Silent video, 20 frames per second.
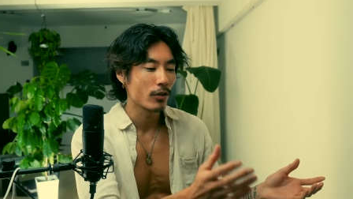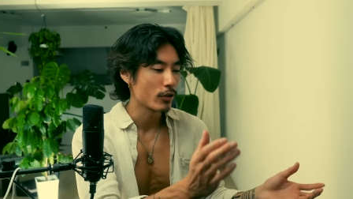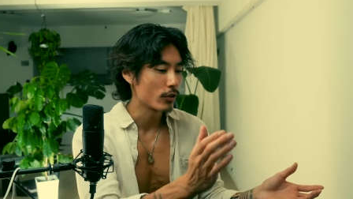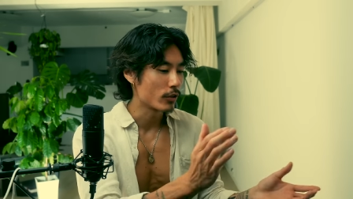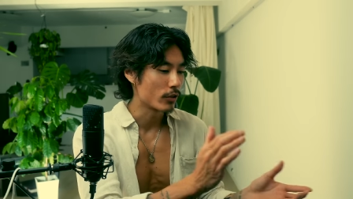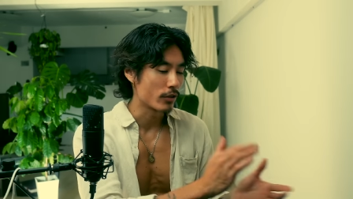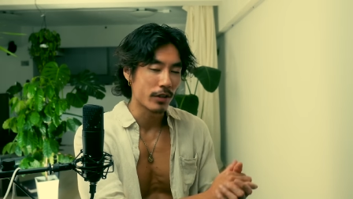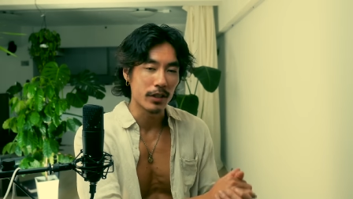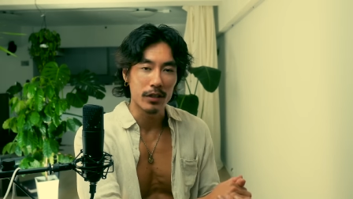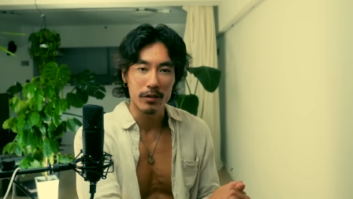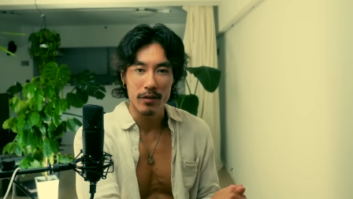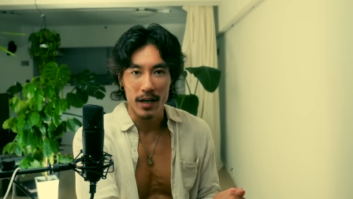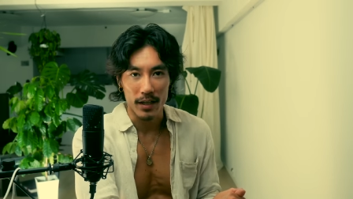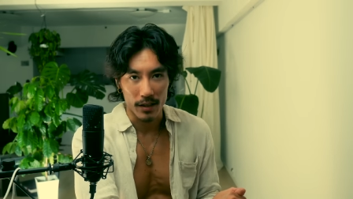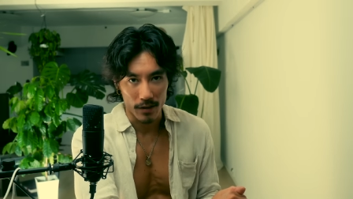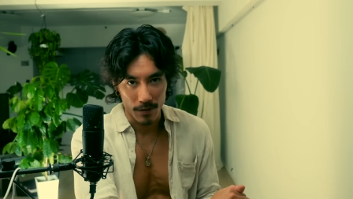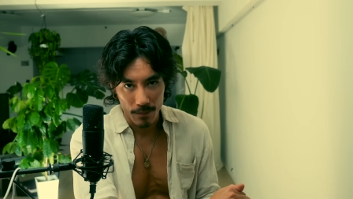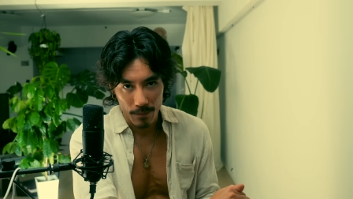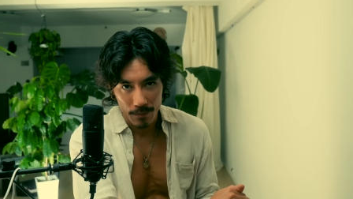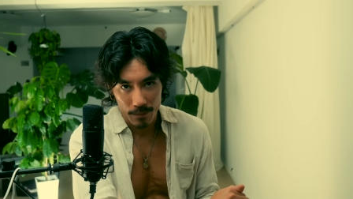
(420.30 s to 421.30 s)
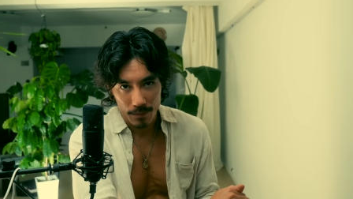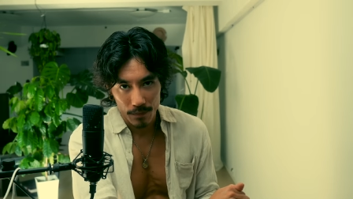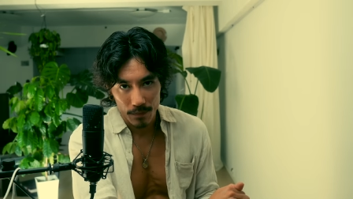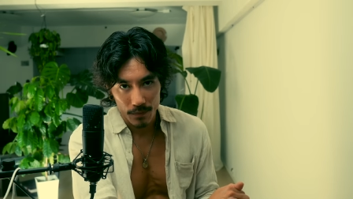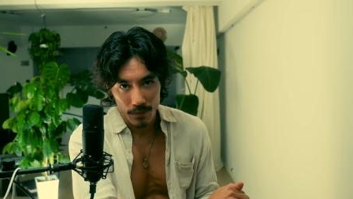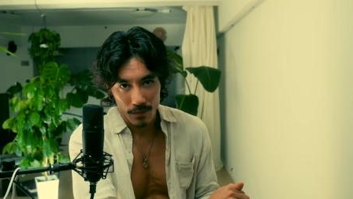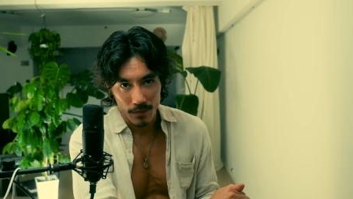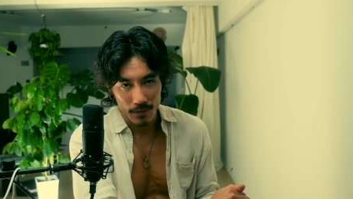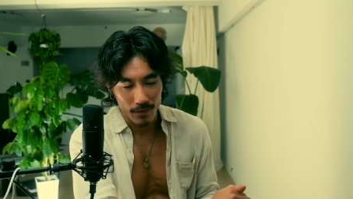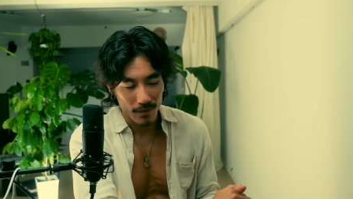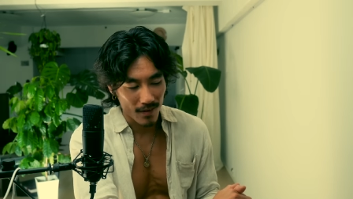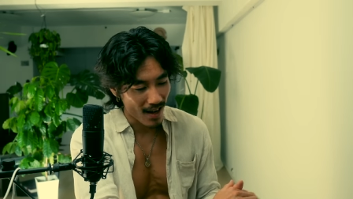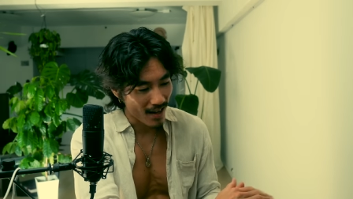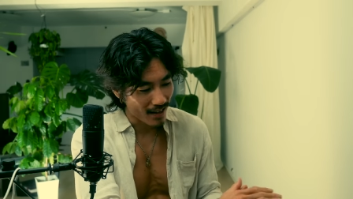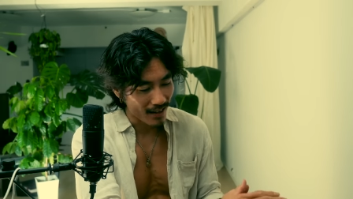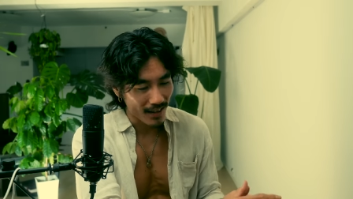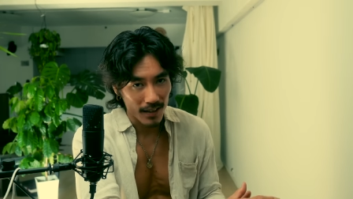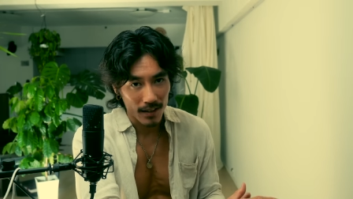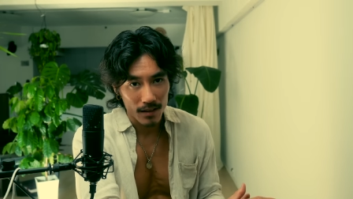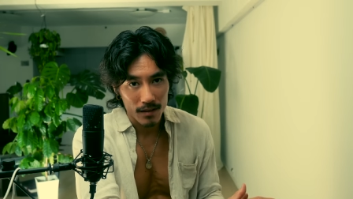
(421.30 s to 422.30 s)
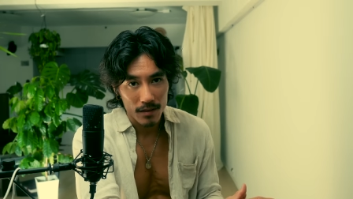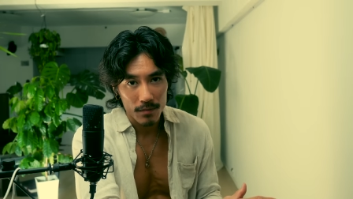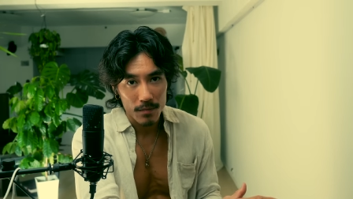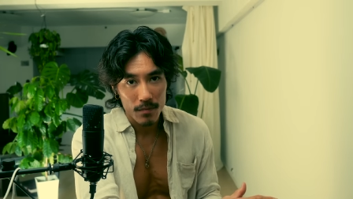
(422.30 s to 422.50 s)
you're doing great. Nothing